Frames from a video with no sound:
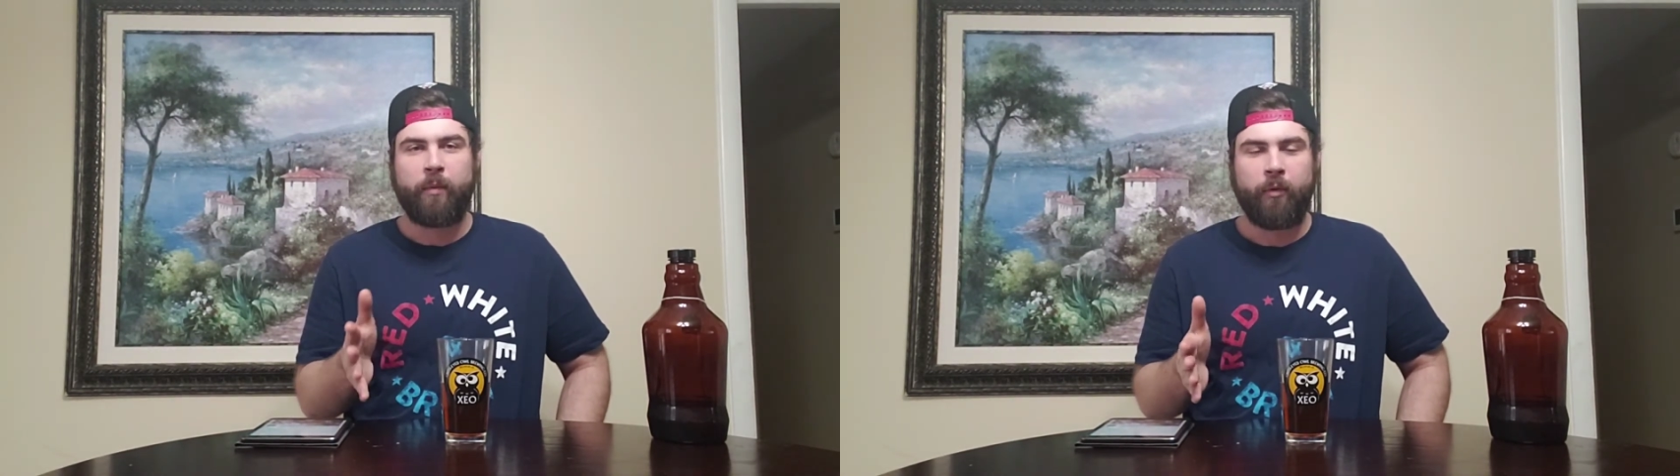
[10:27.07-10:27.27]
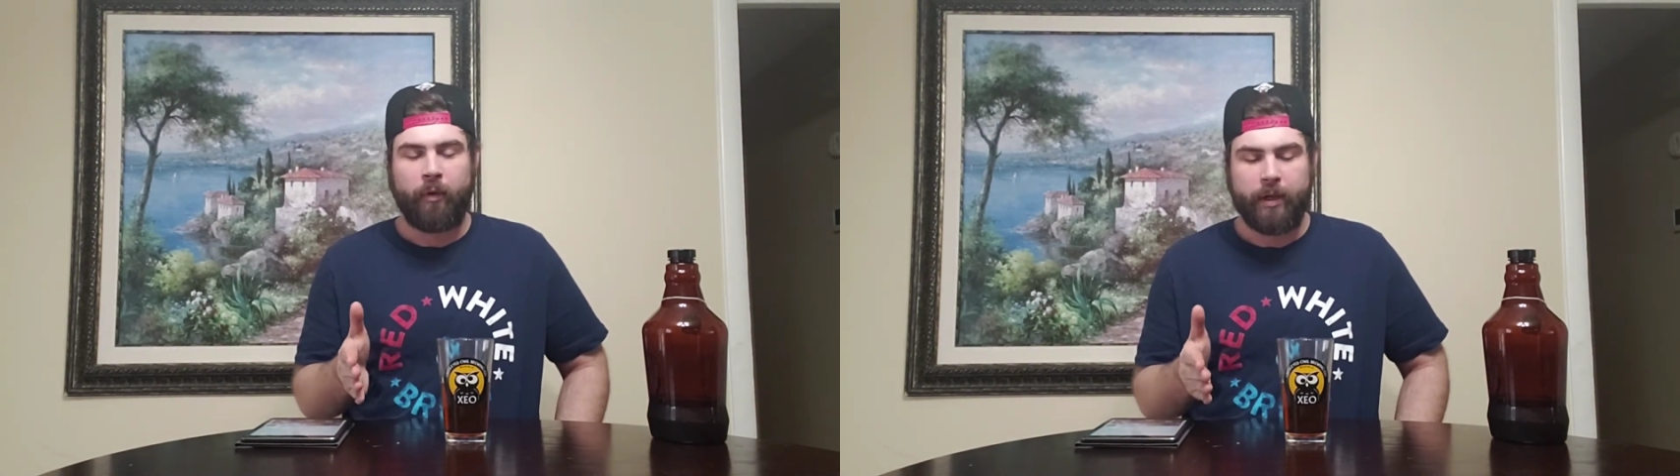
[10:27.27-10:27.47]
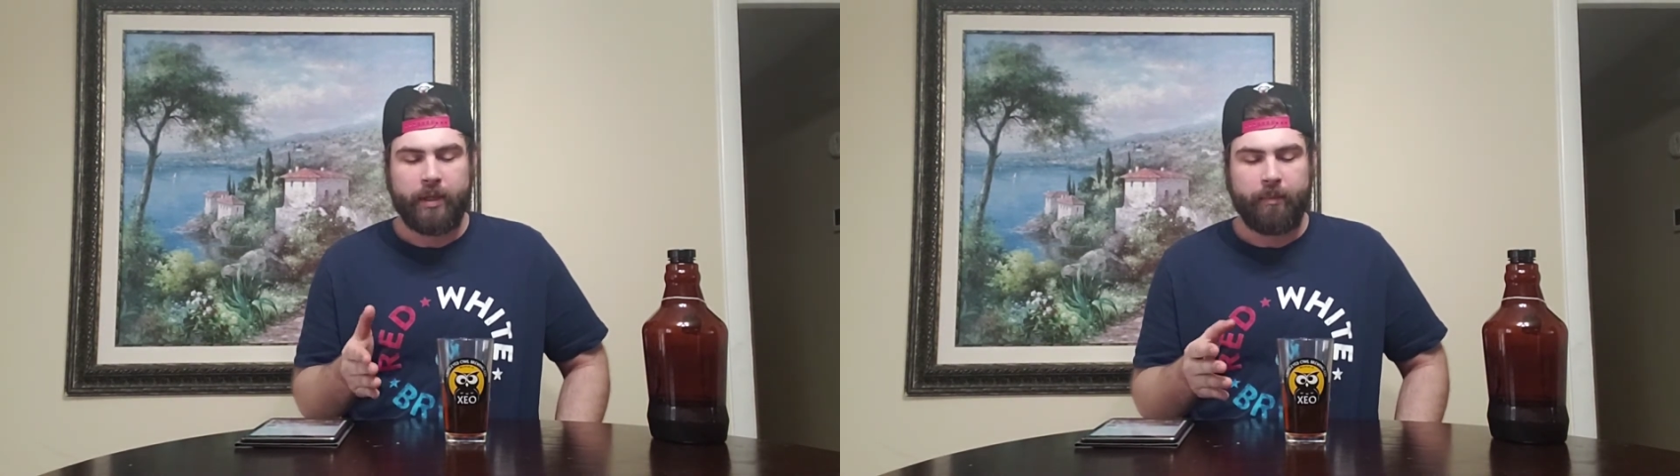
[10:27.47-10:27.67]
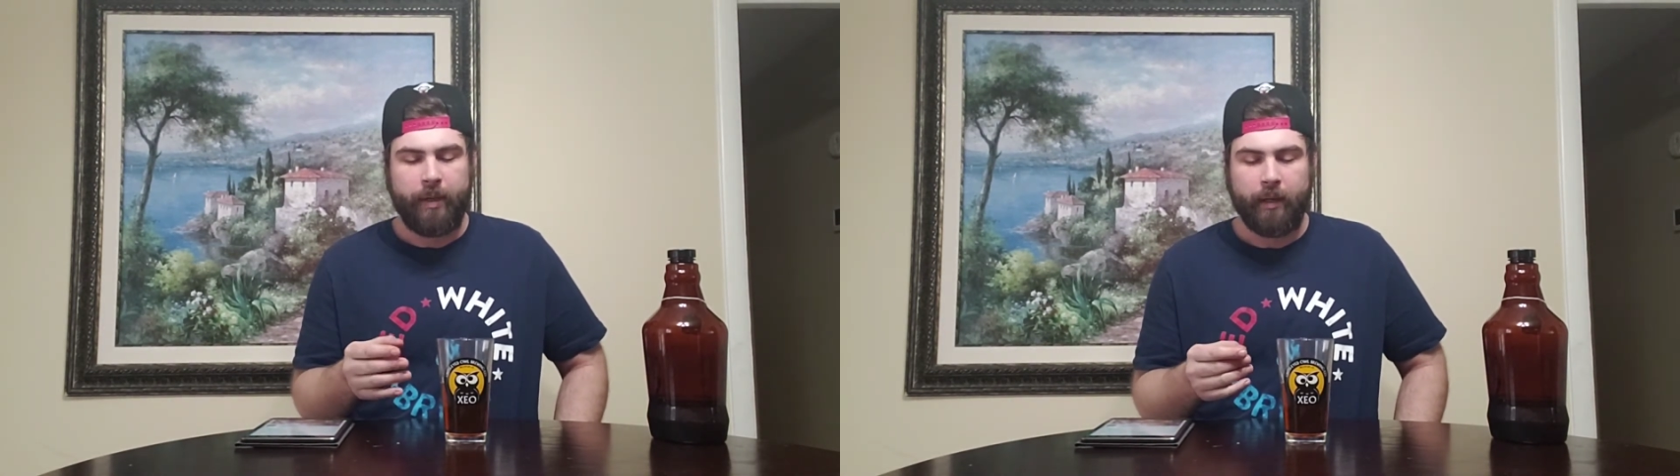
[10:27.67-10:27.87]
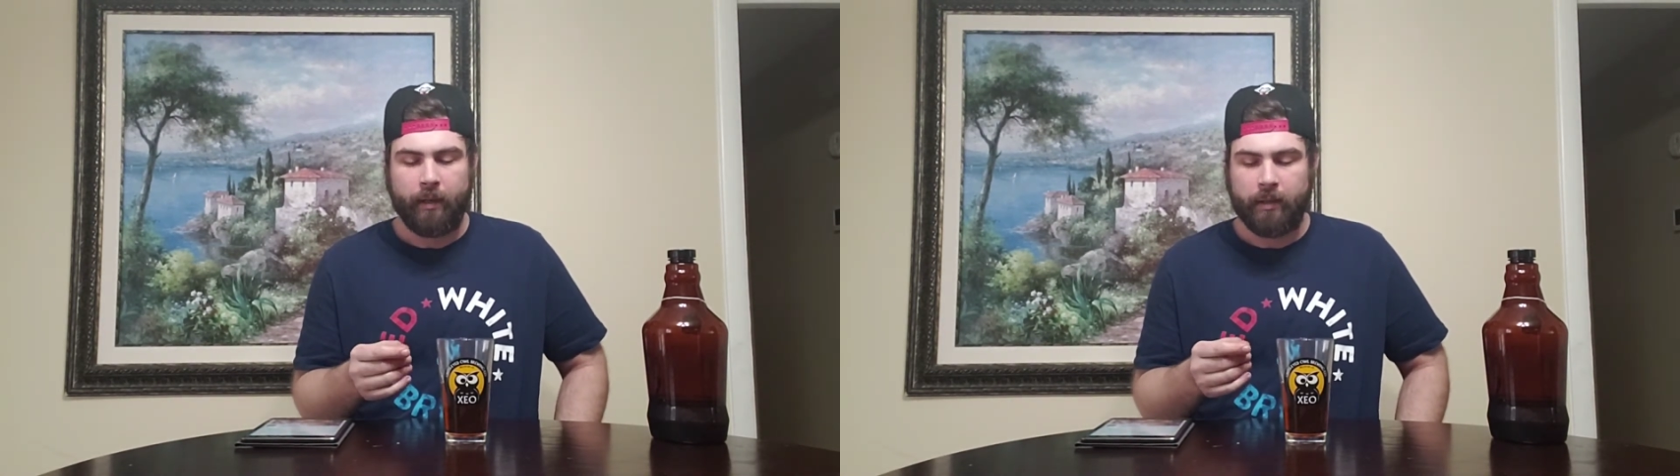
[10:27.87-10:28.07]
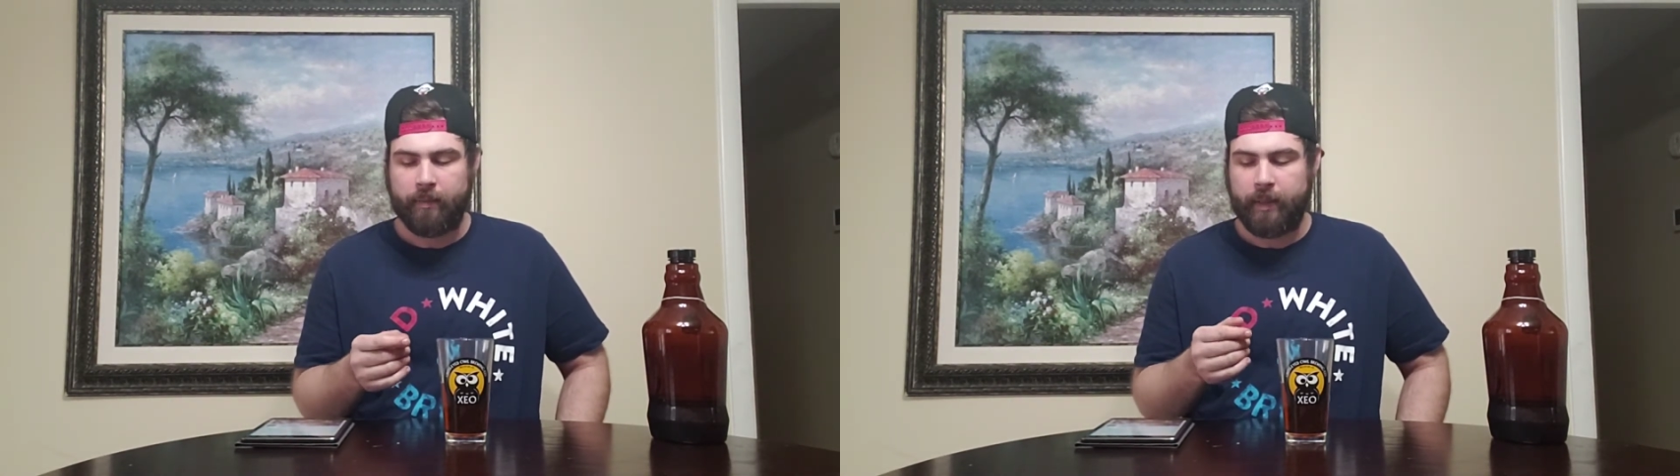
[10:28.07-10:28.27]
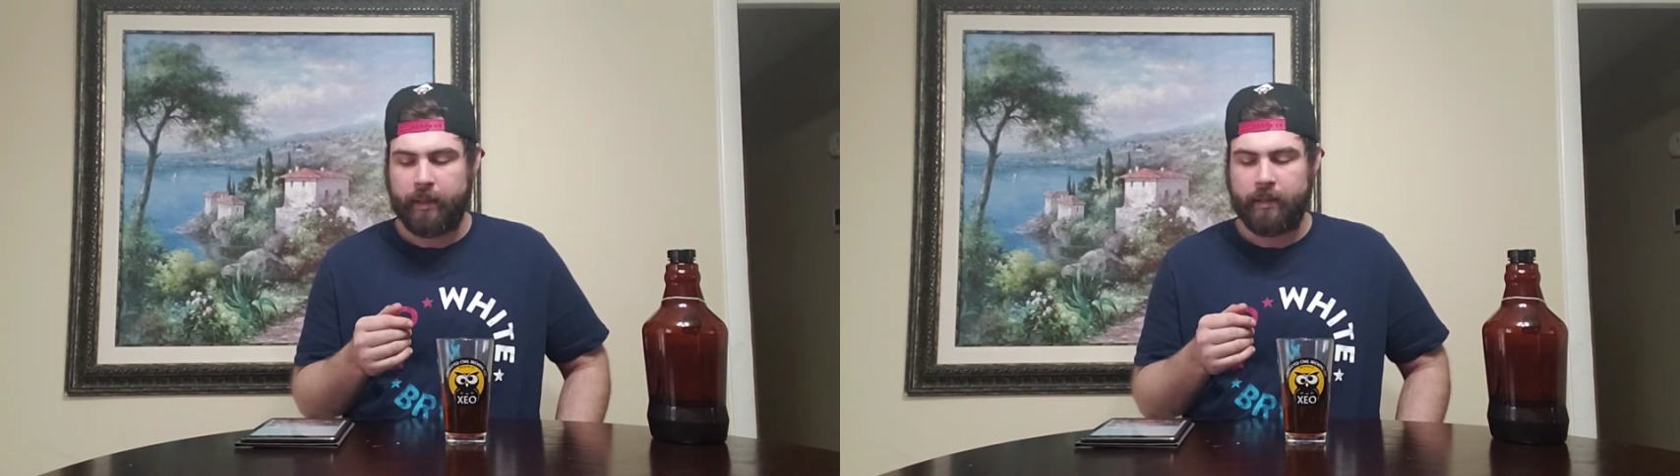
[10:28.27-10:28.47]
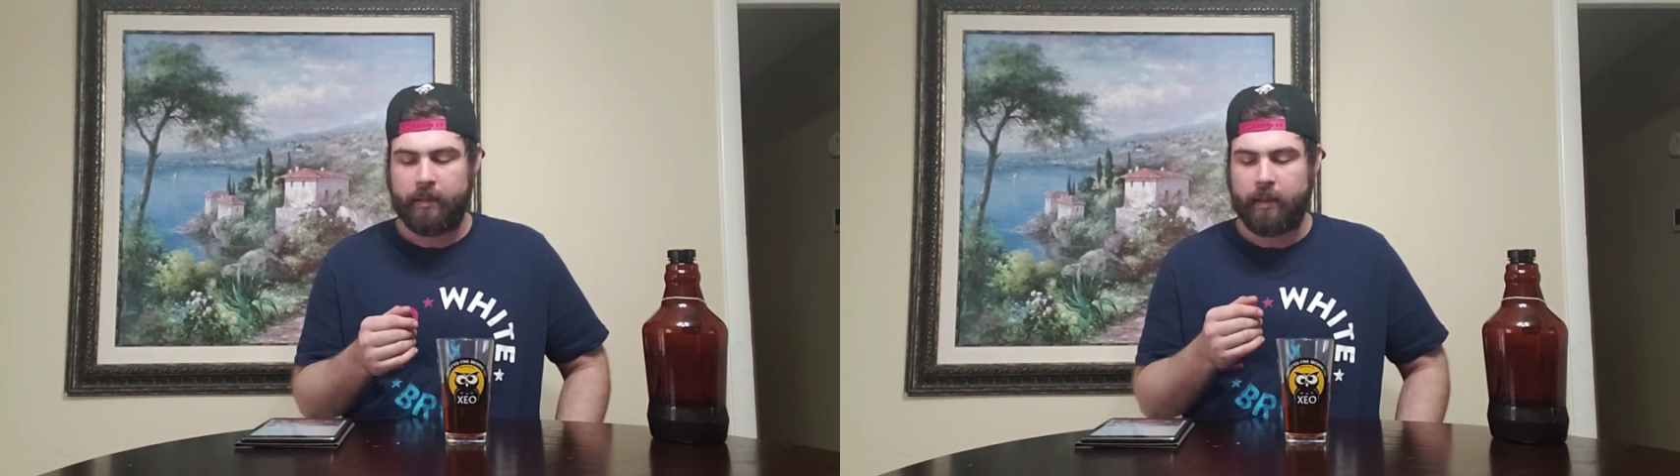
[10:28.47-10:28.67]
refreshing beers
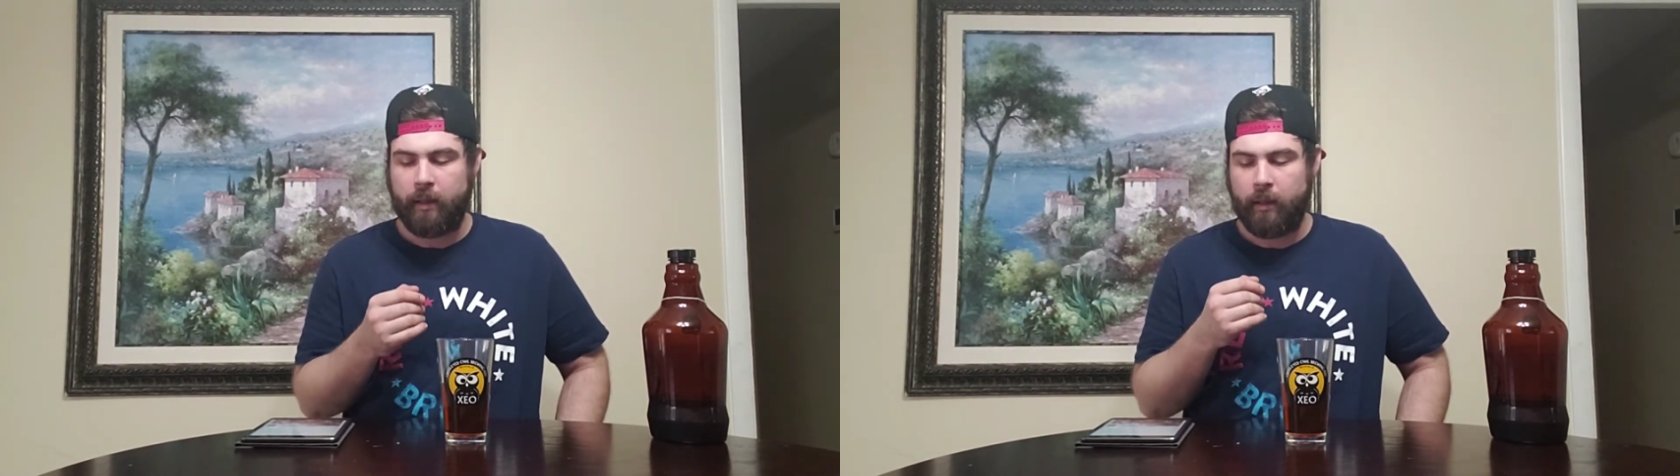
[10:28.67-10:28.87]
because